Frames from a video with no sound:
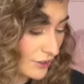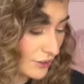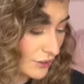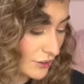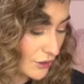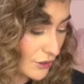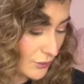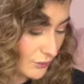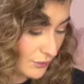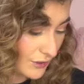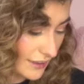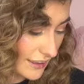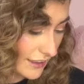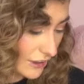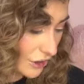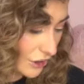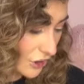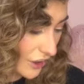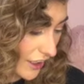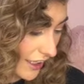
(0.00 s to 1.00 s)
to use the
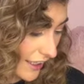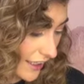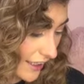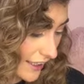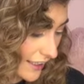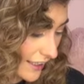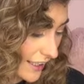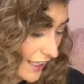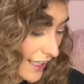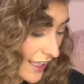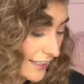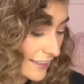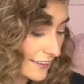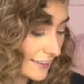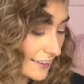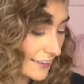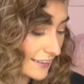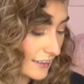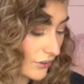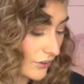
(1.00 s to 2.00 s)
shade
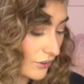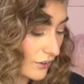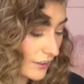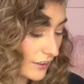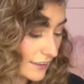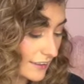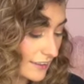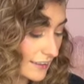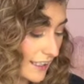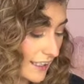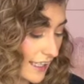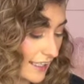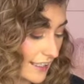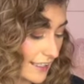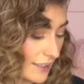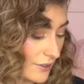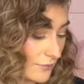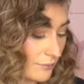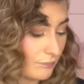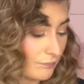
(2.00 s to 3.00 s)
Silk
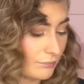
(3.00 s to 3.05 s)
Teddy.